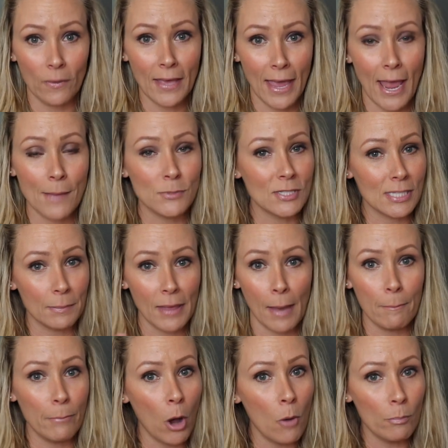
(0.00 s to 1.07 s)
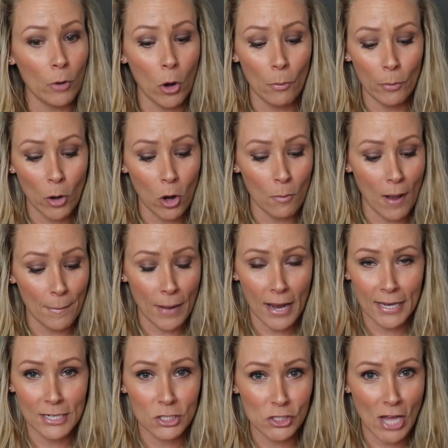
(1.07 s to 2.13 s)
Okay, I'm just gonna be like boom, boom, boom. I'm
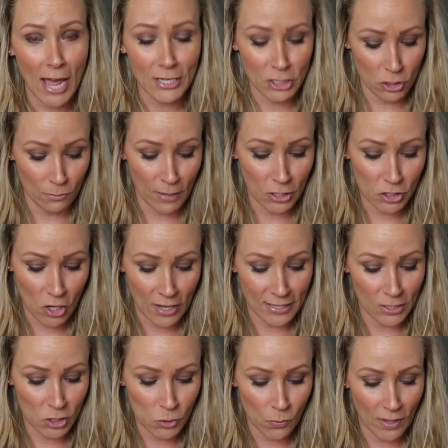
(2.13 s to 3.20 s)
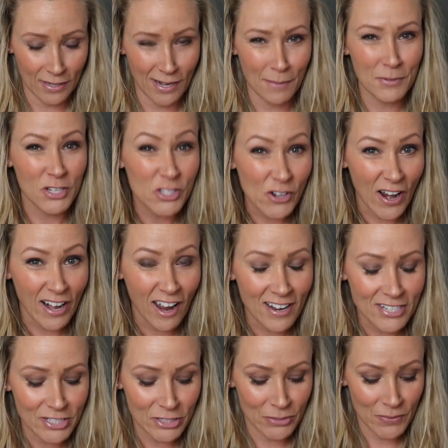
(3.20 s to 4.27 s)
not gonna chat too much on each one. I'm gonna try
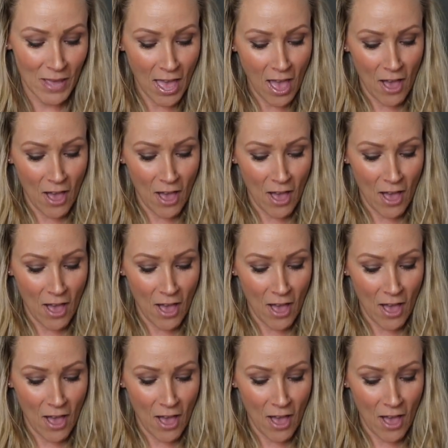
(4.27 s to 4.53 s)
not to.